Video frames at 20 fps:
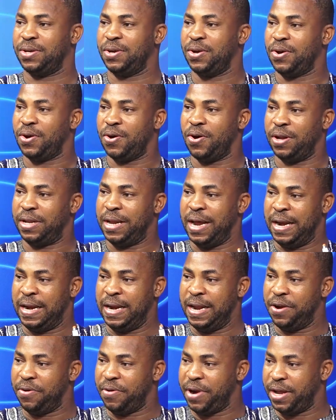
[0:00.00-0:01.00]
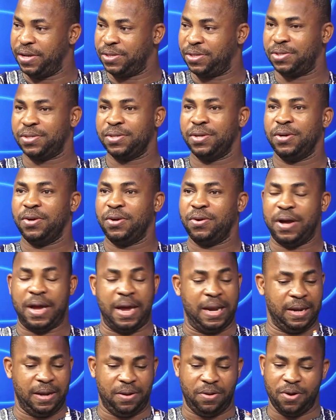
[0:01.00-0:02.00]
or the lyrics
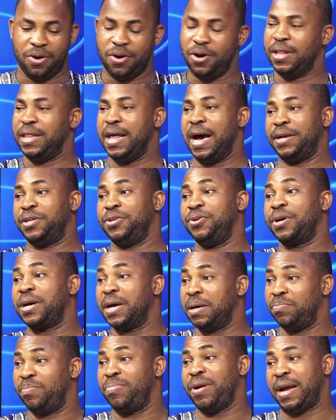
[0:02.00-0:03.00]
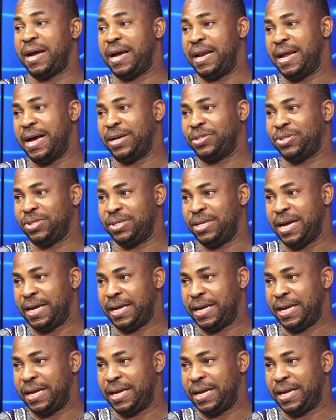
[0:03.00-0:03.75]
and all that, you can bring an action against the person.